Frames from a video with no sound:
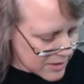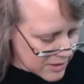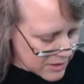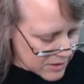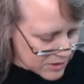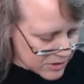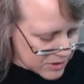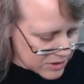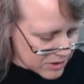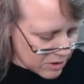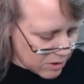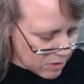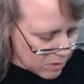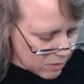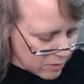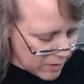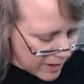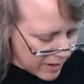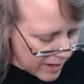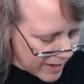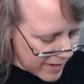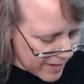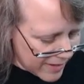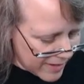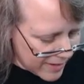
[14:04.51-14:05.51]
So
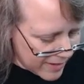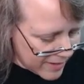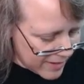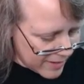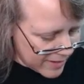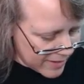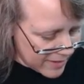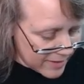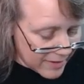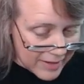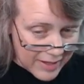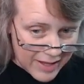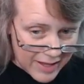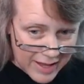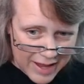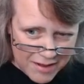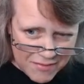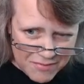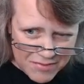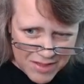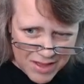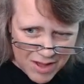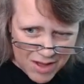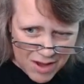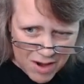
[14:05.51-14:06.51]
I uh,
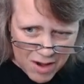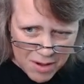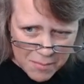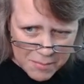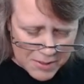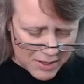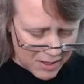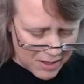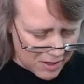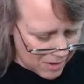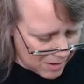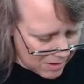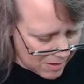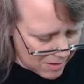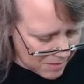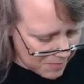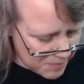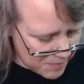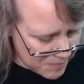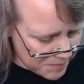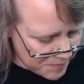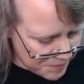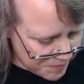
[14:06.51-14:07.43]
have the arm here,